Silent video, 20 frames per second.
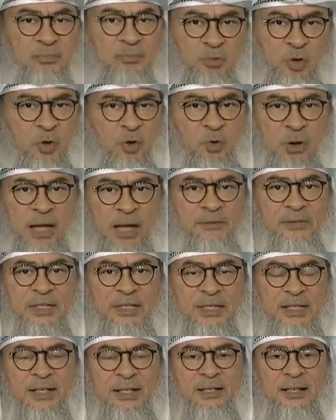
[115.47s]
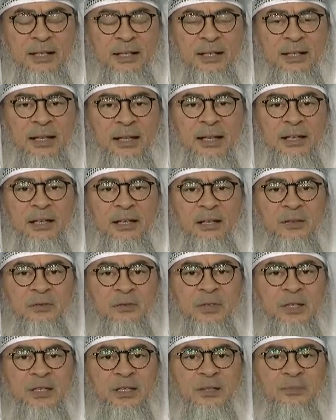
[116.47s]
know, I haven't seen any
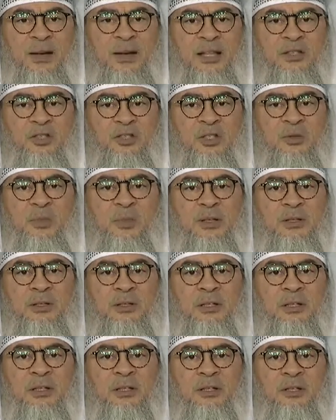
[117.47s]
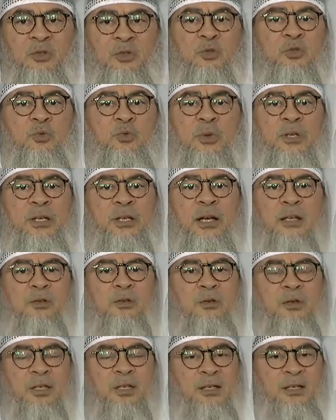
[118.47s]
of these matches, but usually I
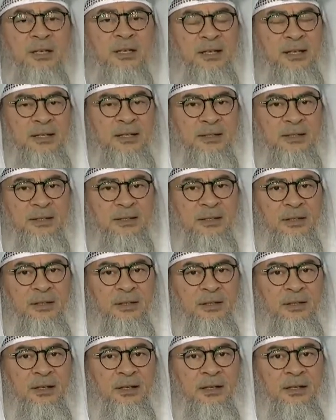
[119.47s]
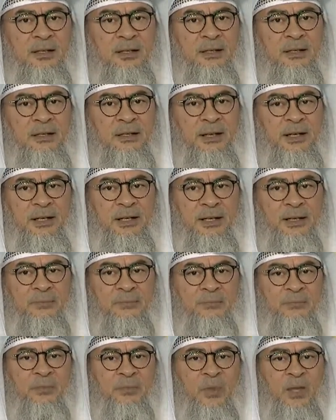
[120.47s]
don't think there is
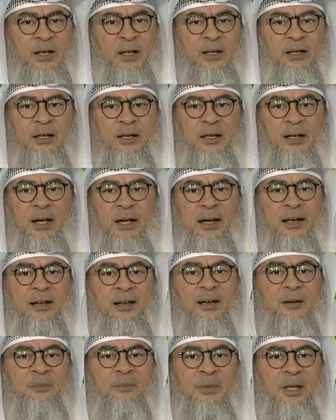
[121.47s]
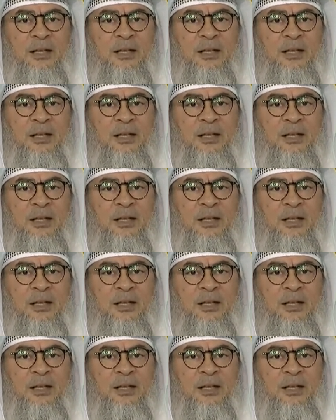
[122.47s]
any haram